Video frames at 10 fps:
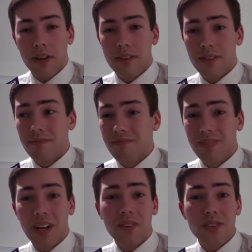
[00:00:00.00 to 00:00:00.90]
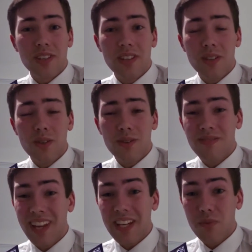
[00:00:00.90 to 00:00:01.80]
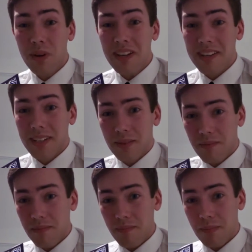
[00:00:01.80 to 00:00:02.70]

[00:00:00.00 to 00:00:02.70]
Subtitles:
and I'll see you next week.